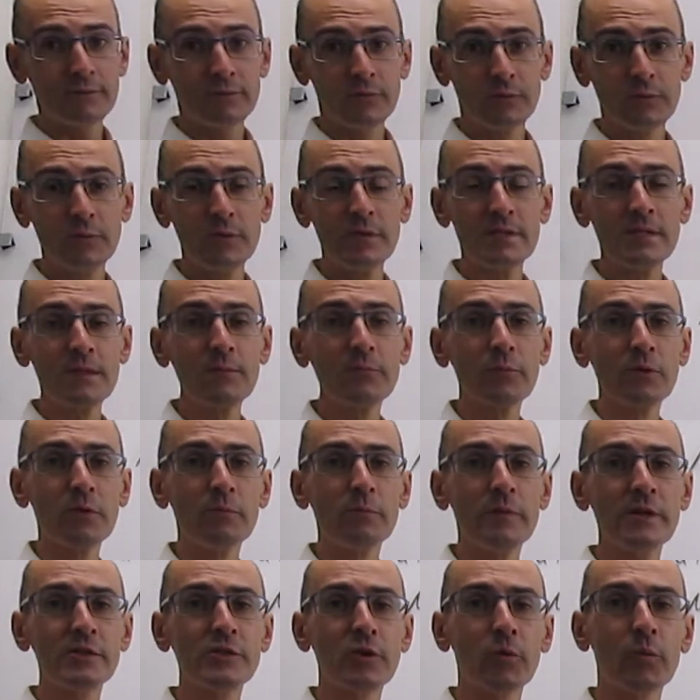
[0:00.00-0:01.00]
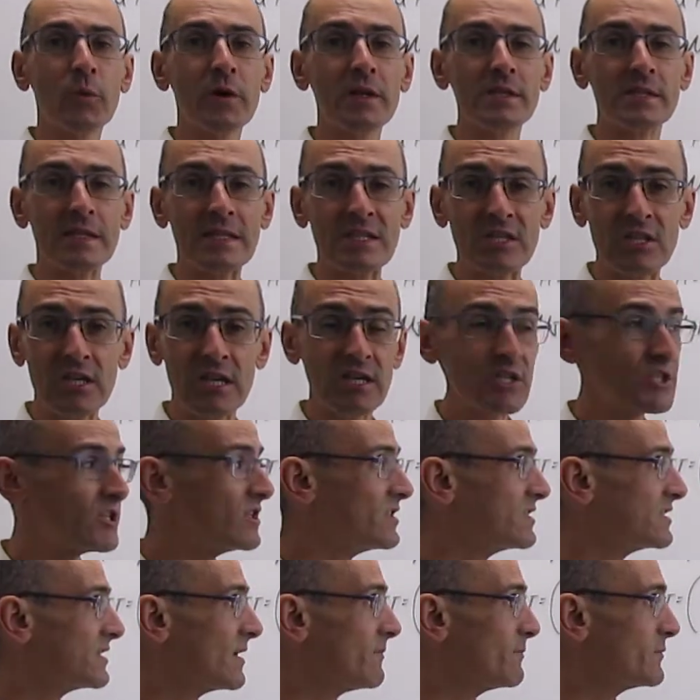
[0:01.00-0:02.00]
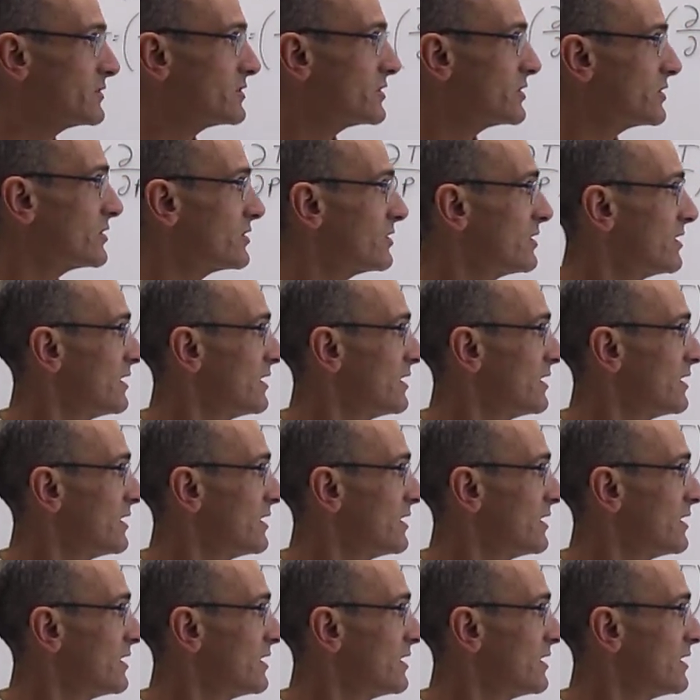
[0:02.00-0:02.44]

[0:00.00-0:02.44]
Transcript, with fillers: to do is simply measure what is the change in temperature